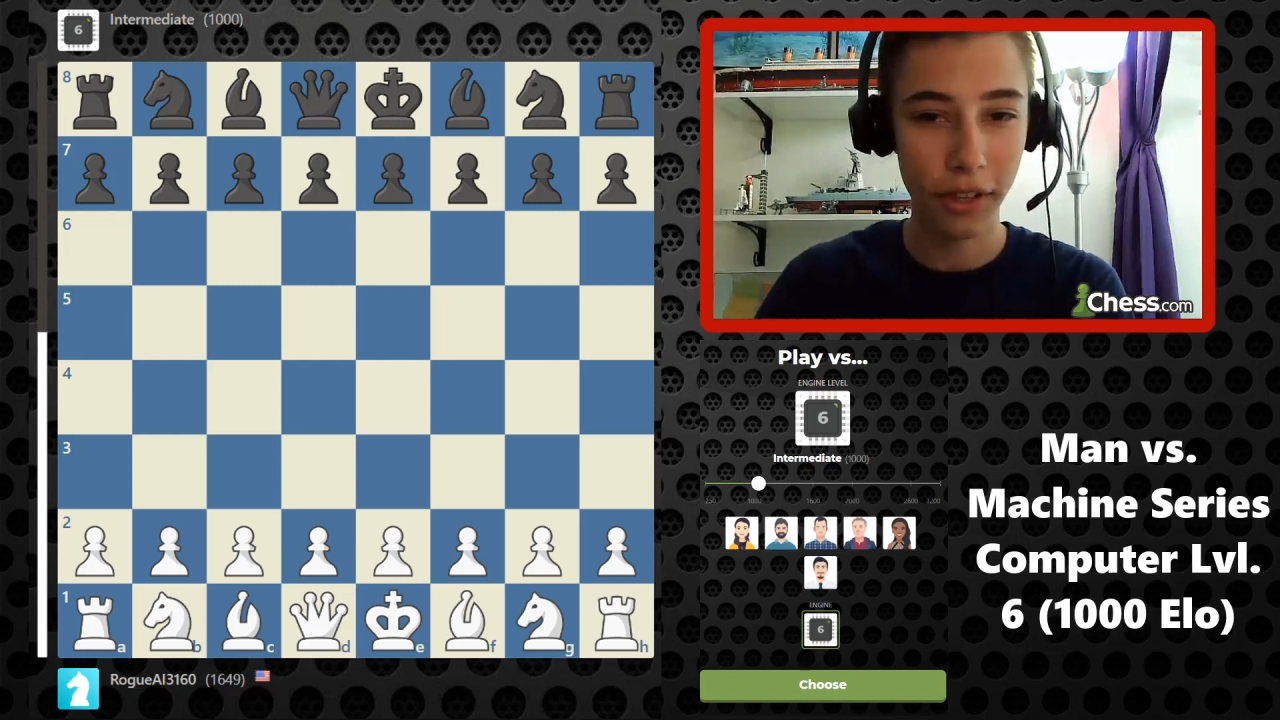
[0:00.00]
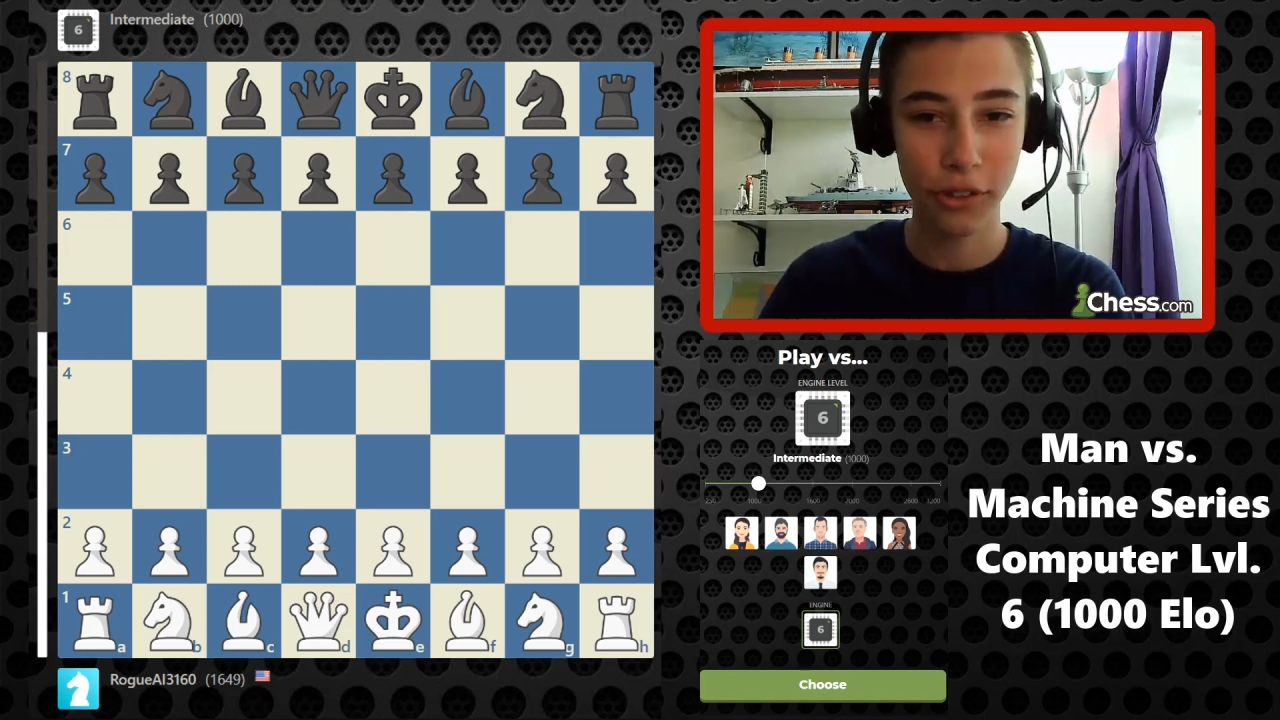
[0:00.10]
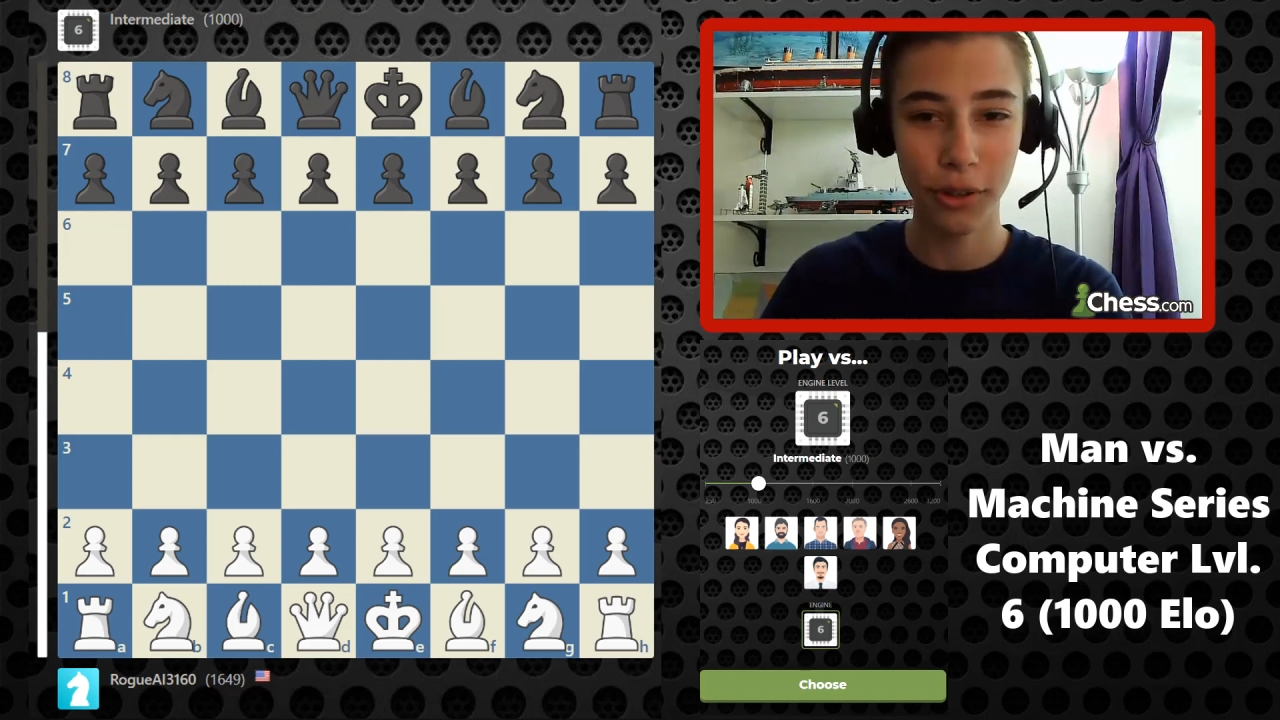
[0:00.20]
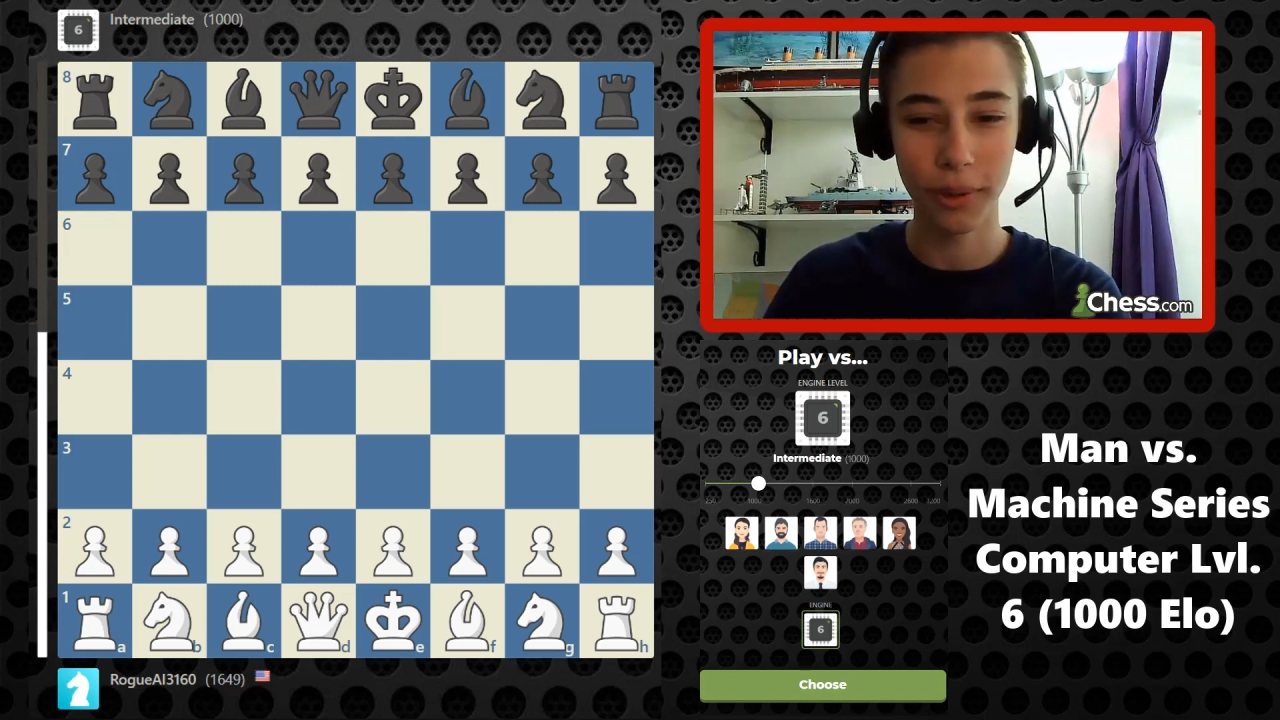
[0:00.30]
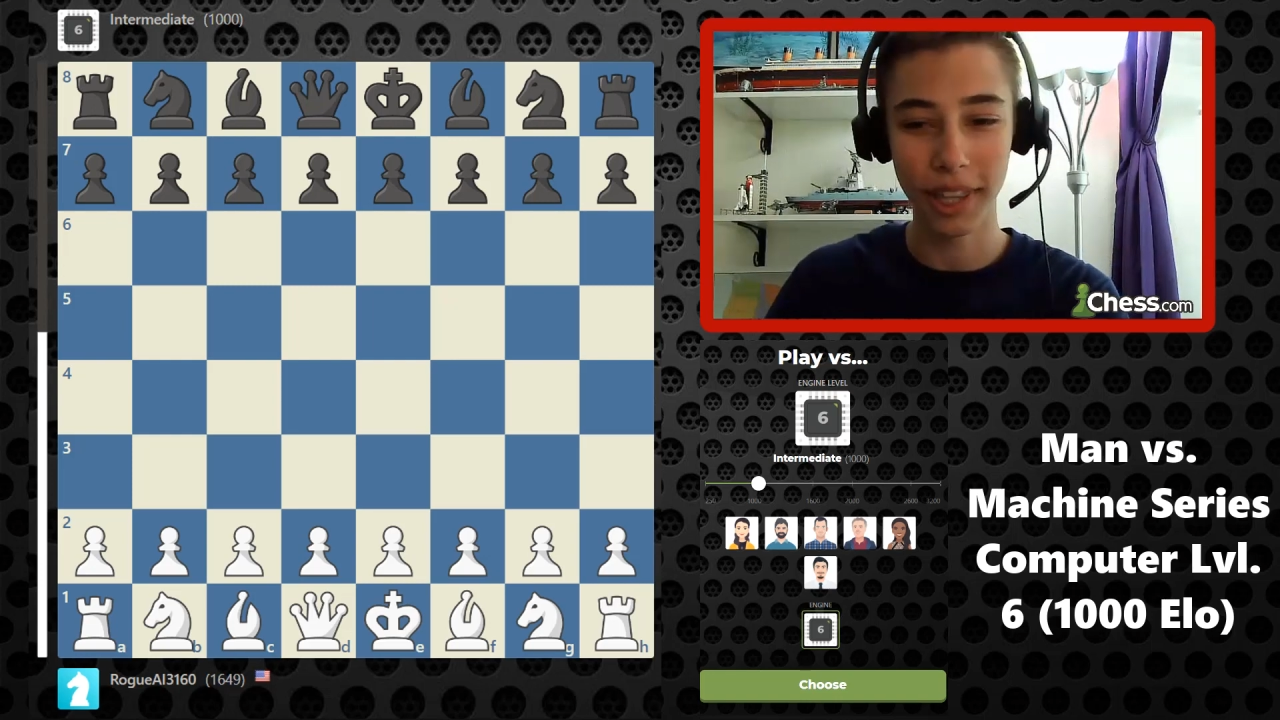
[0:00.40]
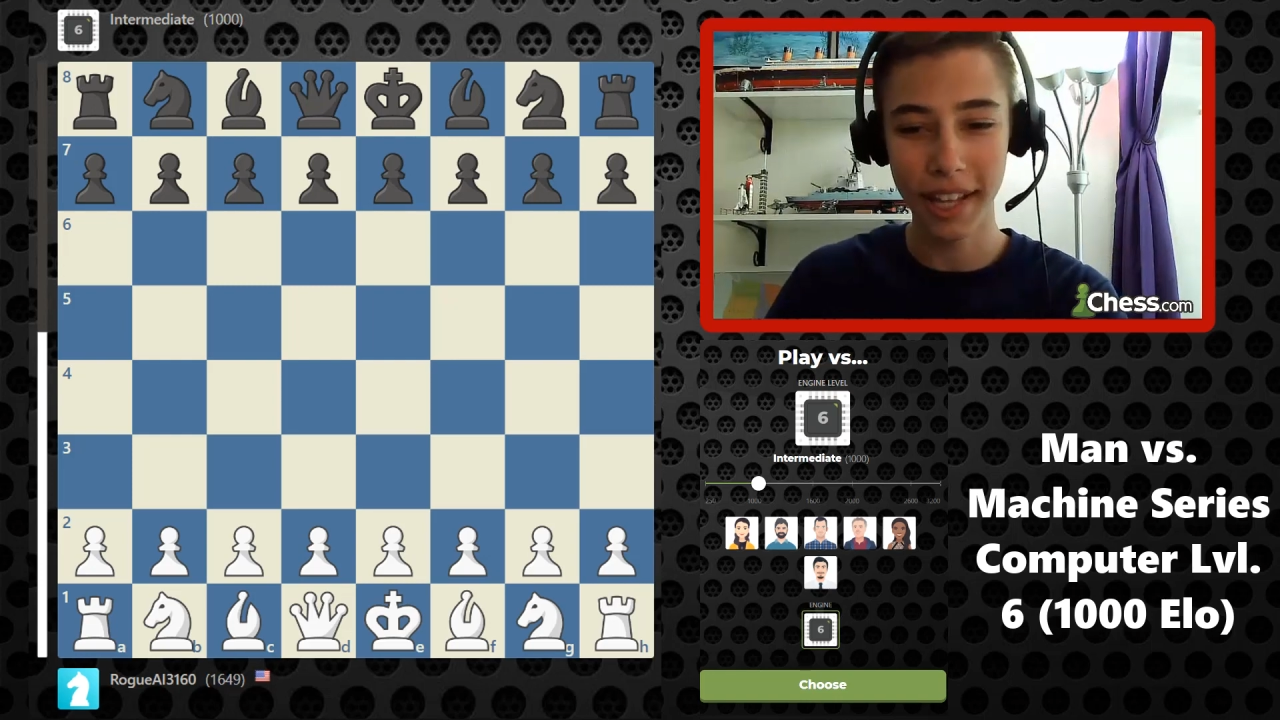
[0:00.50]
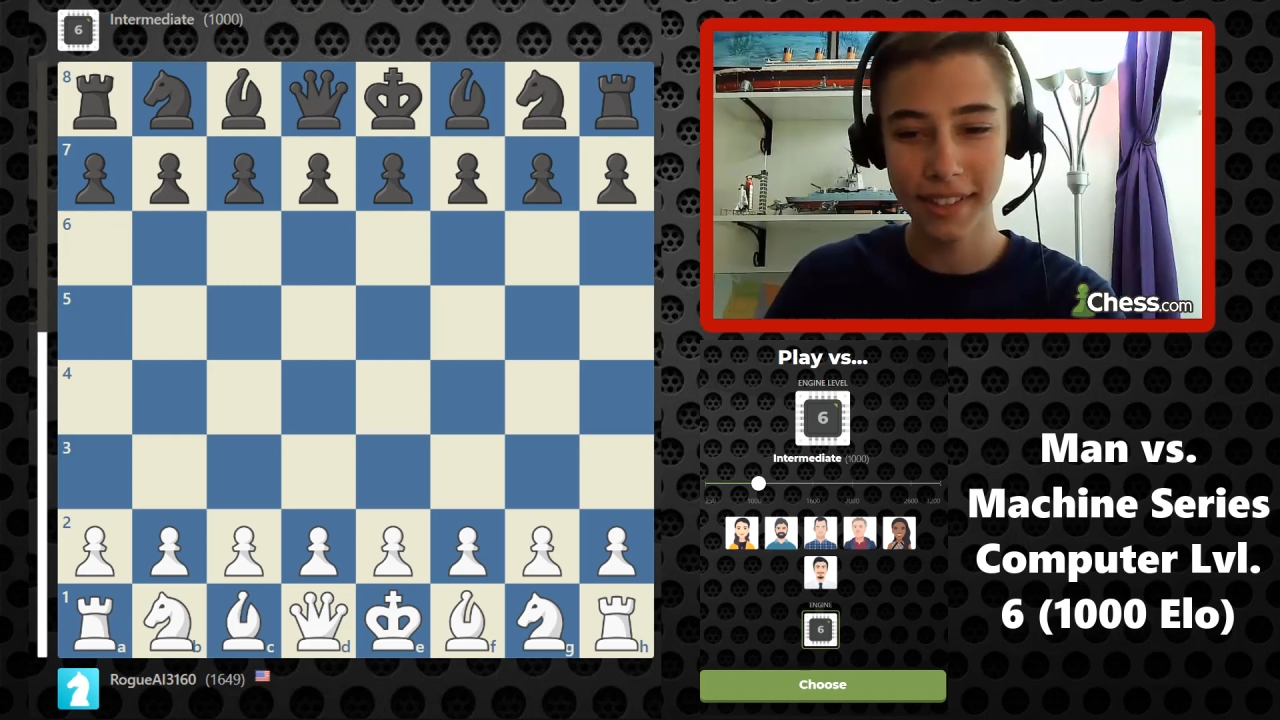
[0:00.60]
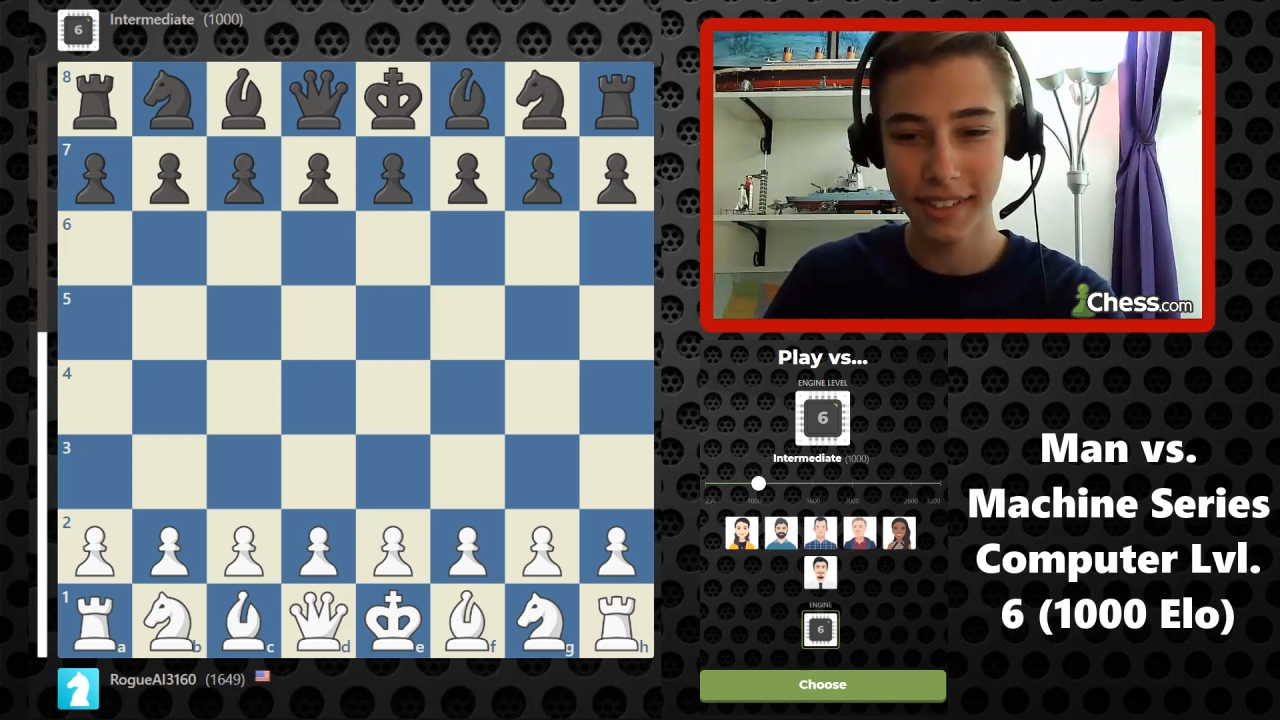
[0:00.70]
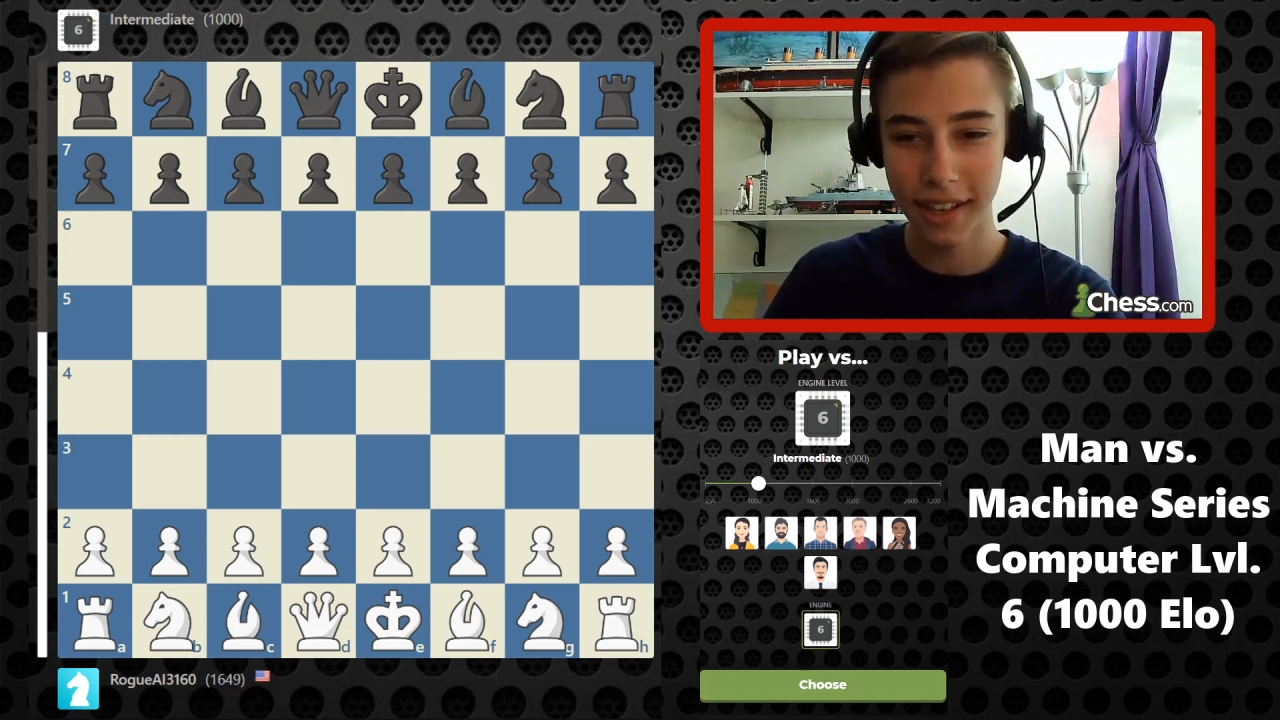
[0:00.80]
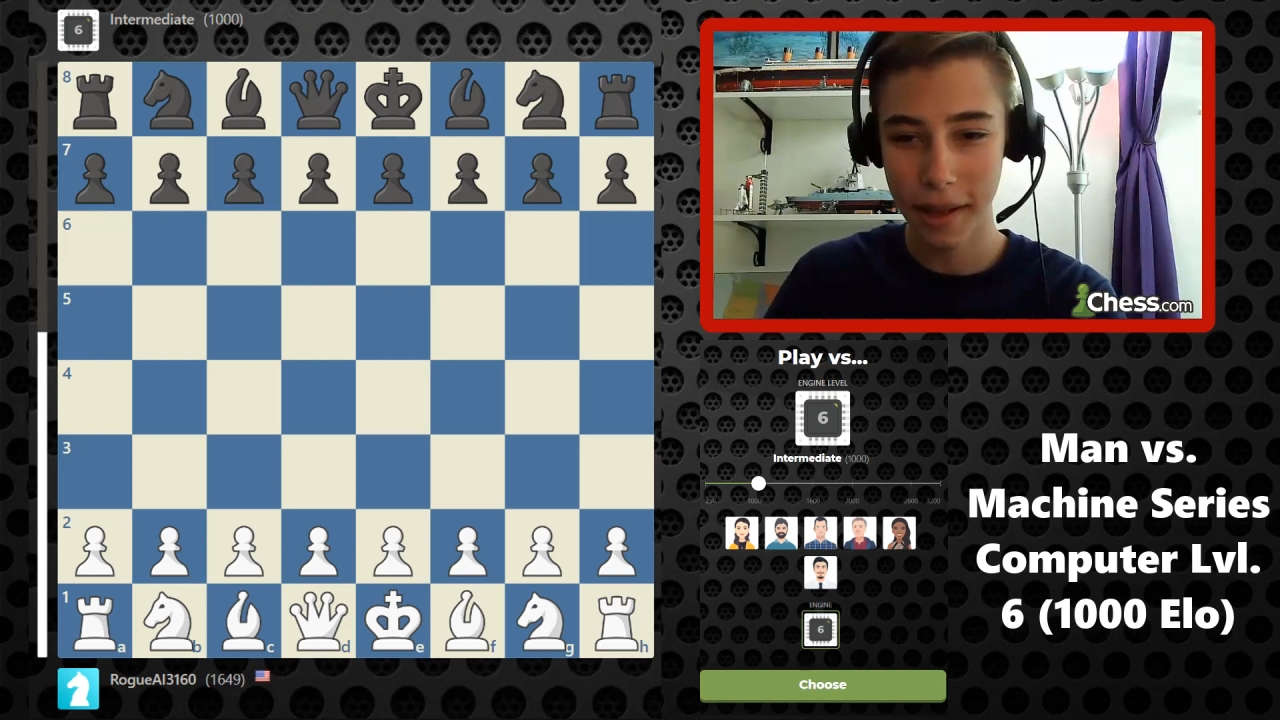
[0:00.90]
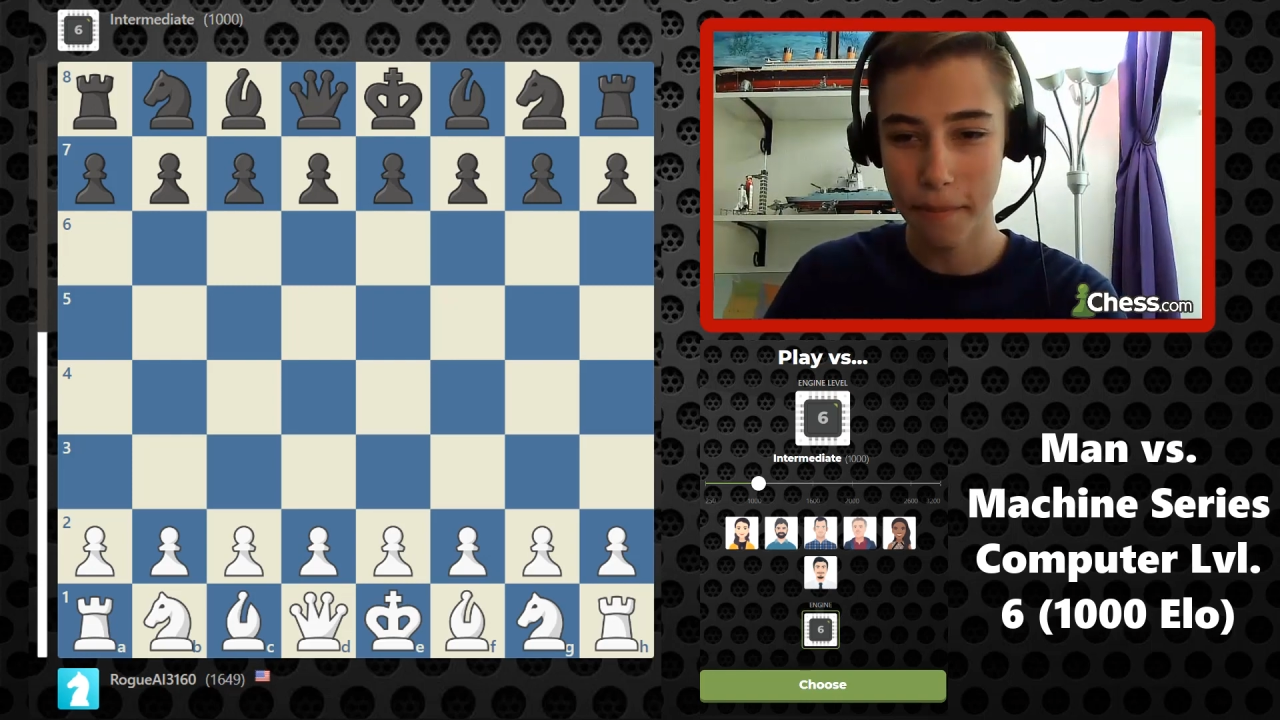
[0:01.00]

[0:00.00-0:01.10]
So let's